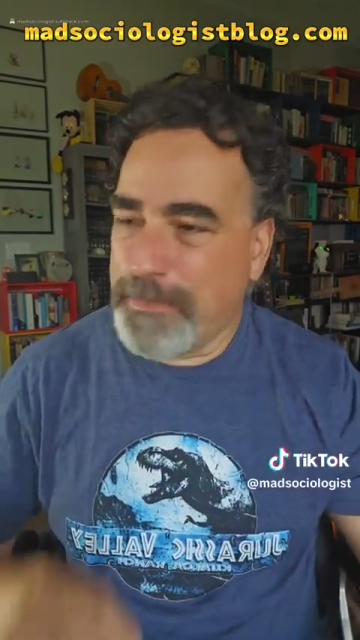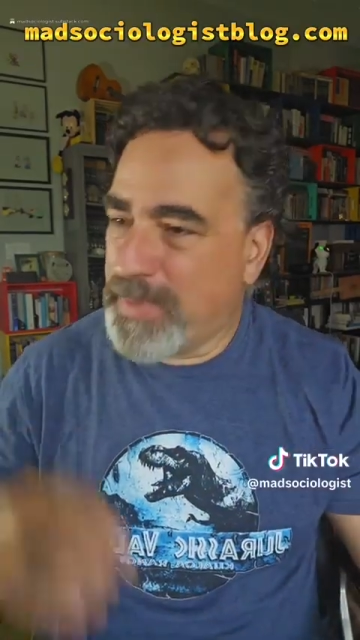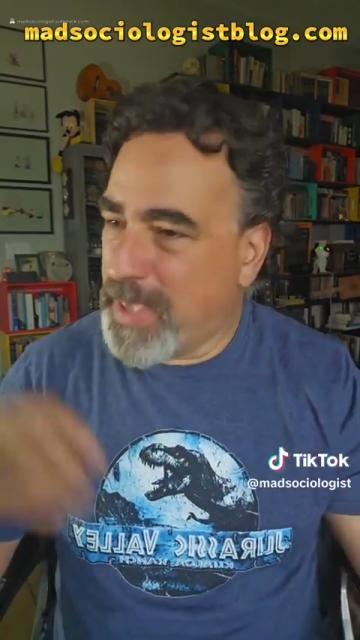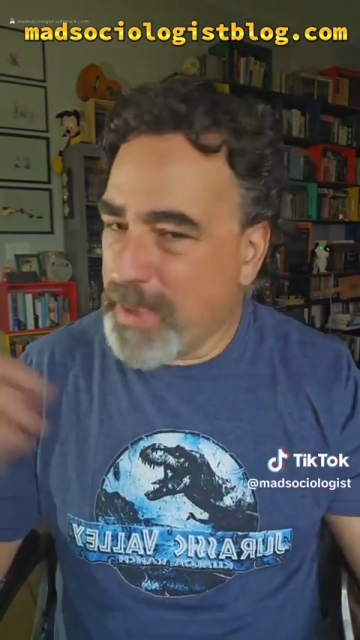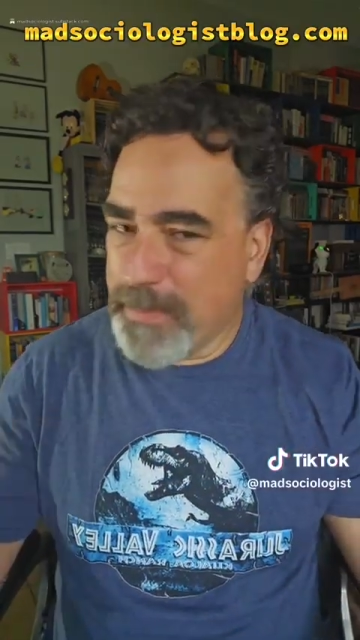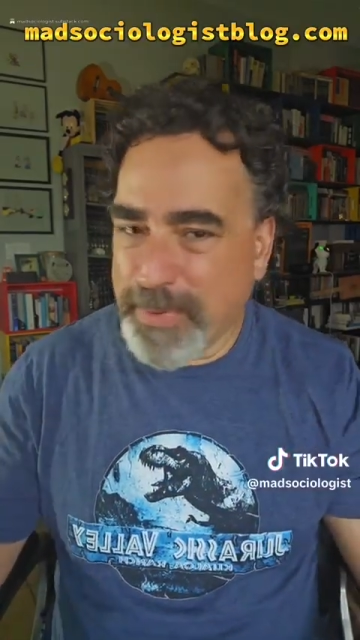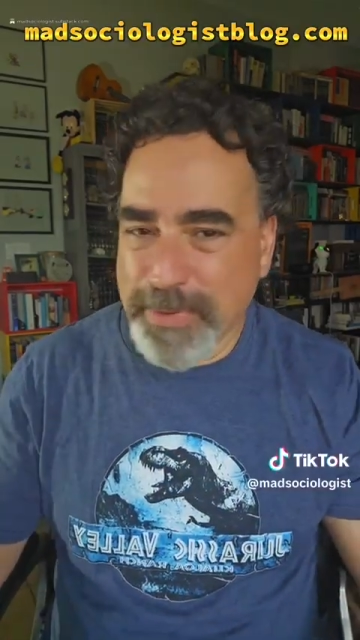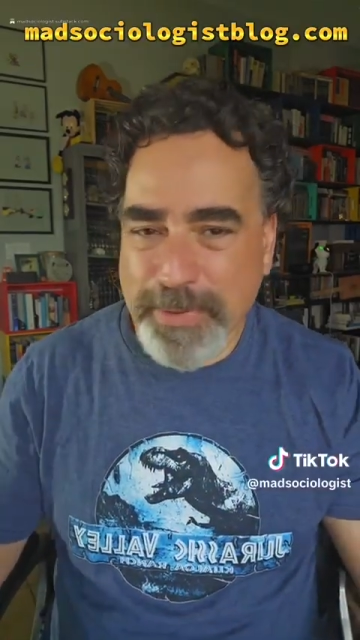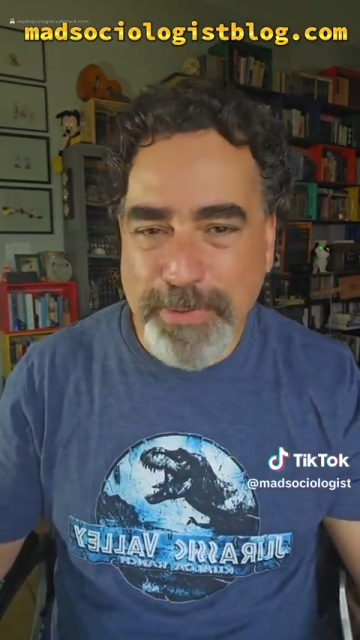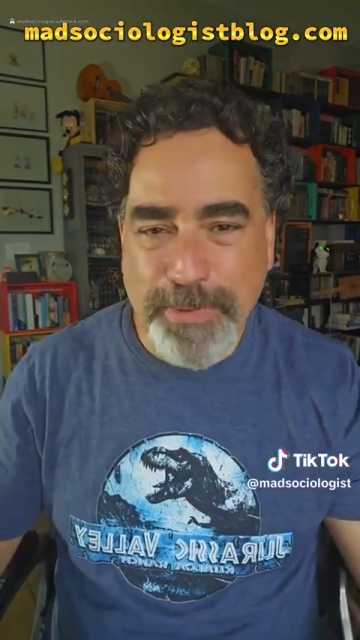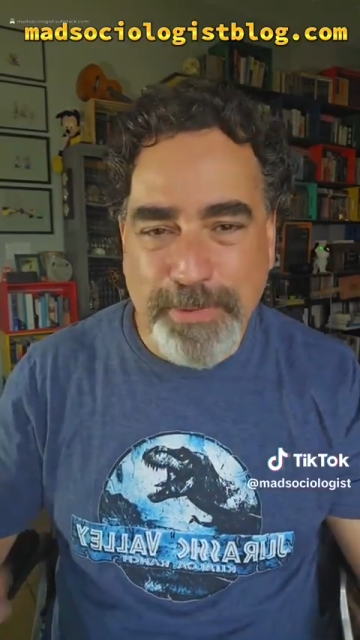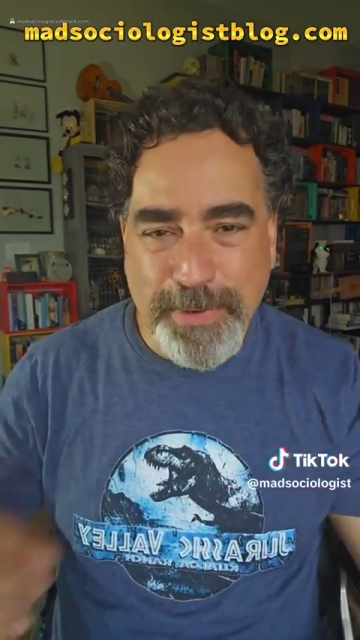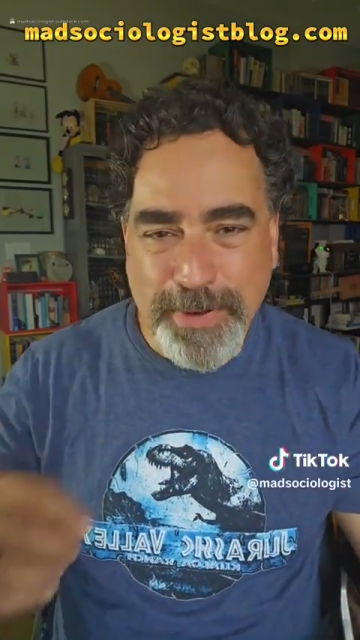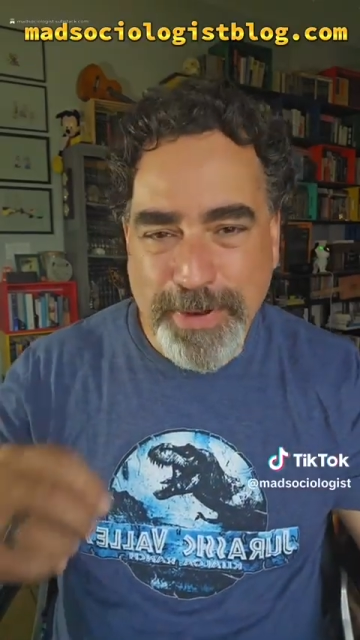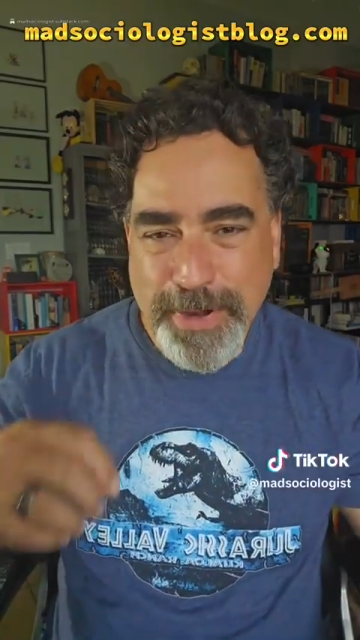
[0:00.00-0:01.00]
people
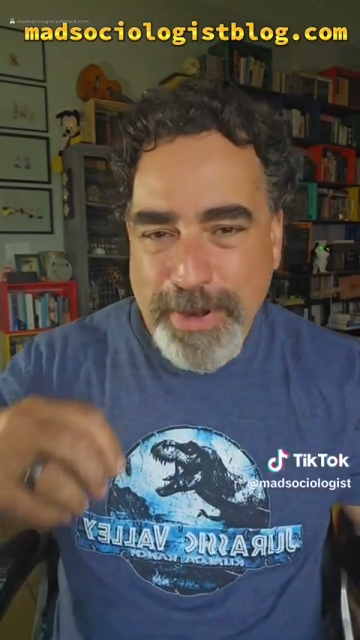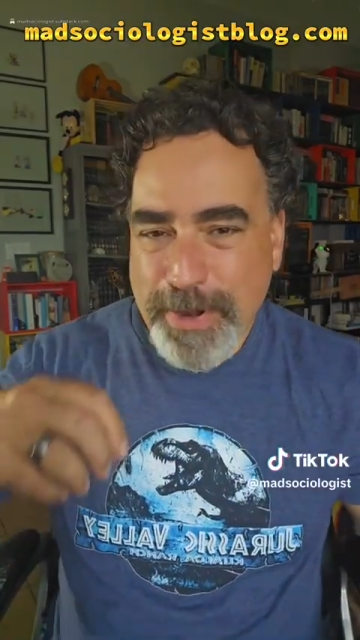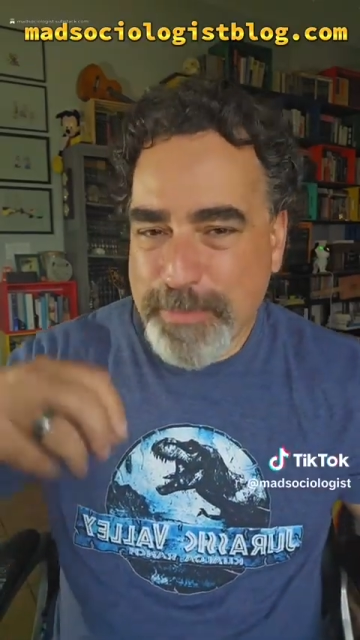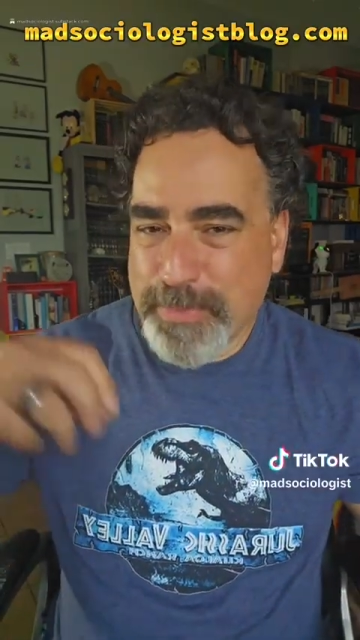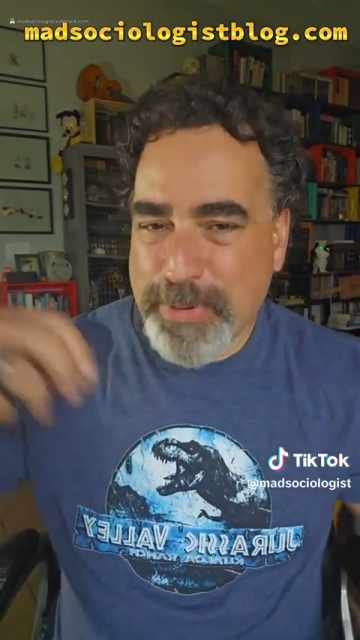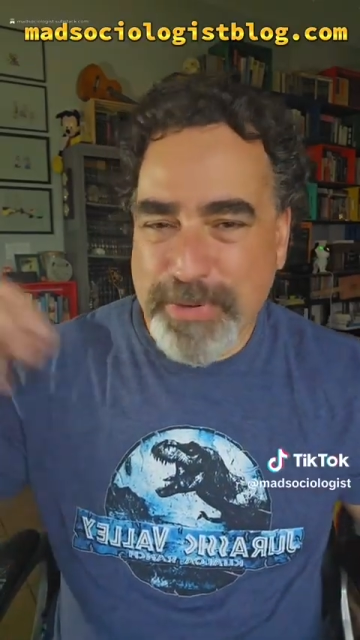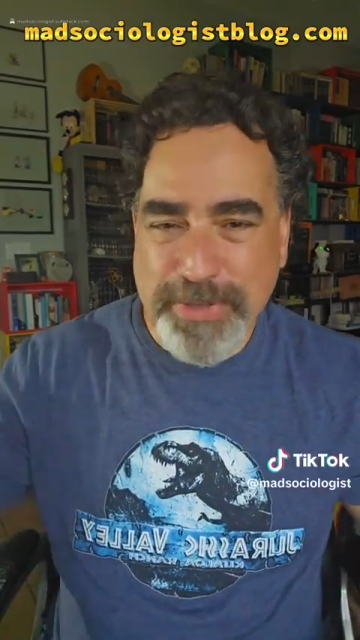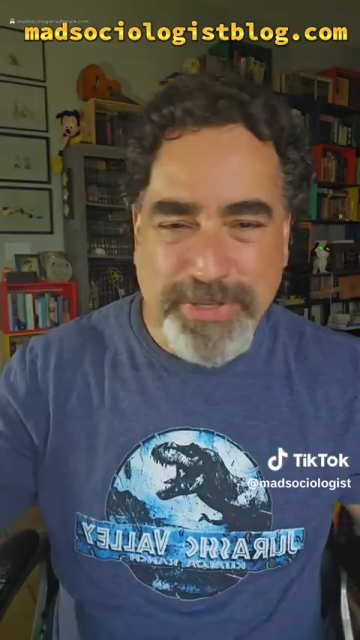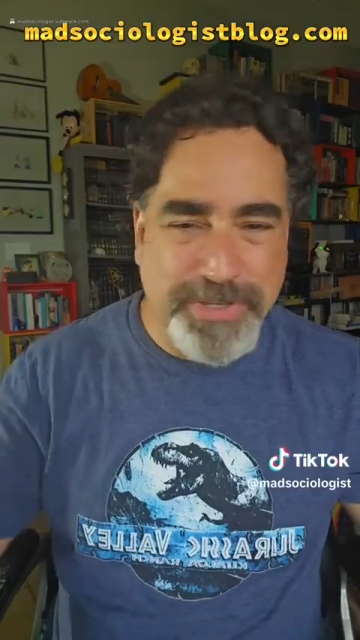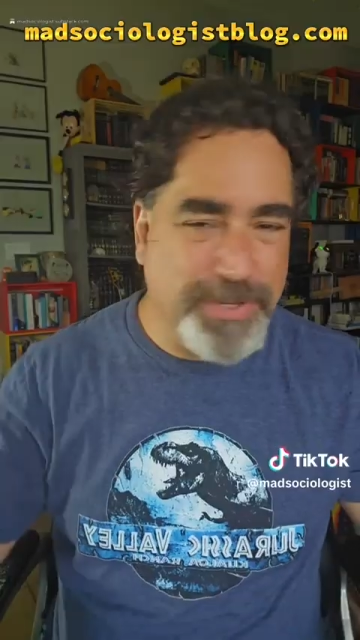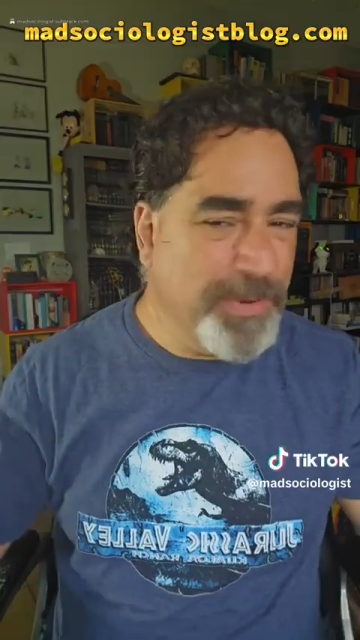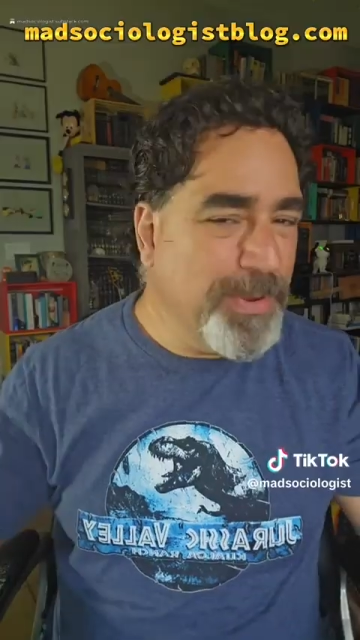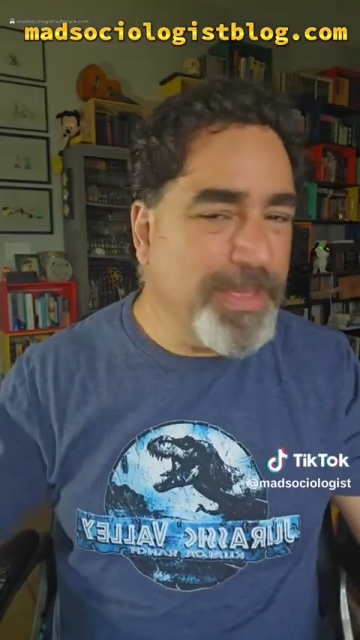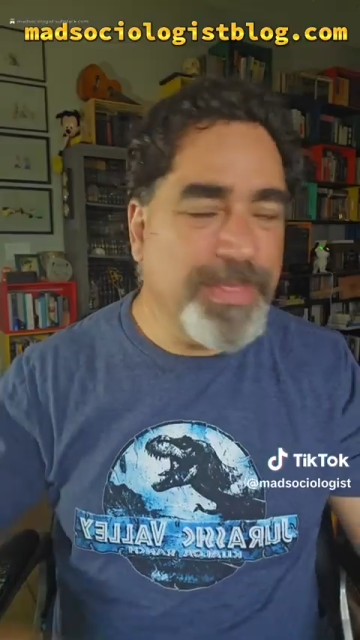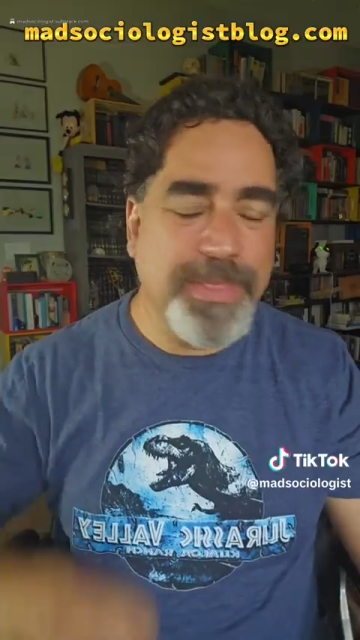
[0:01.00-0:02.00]
who are
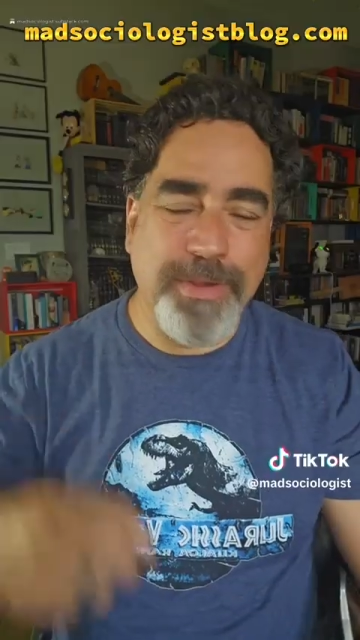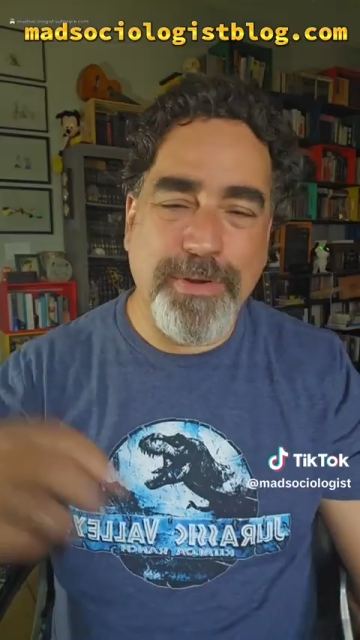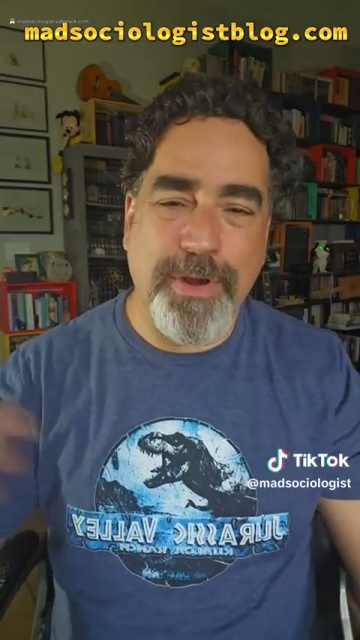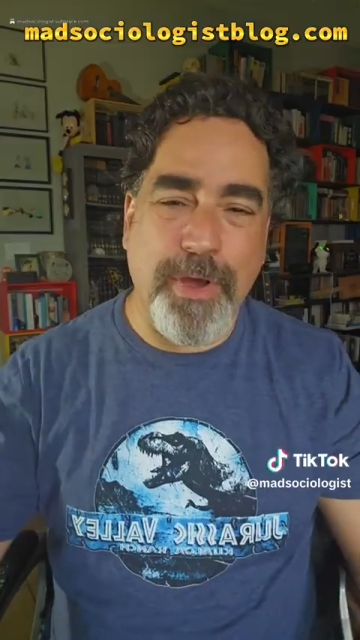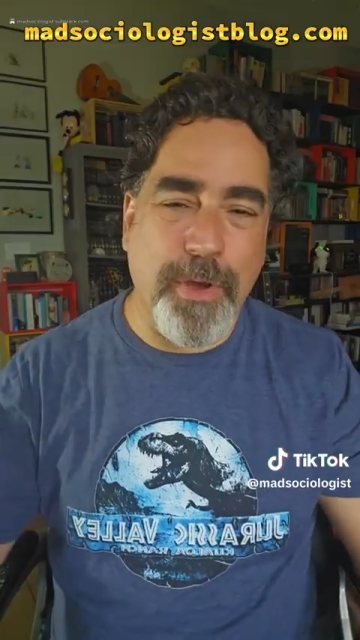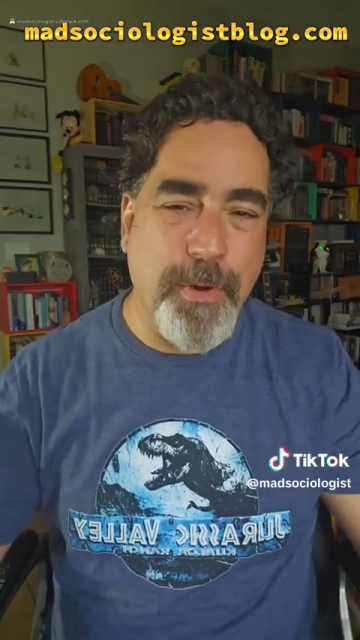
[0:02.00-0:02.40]
pursuing their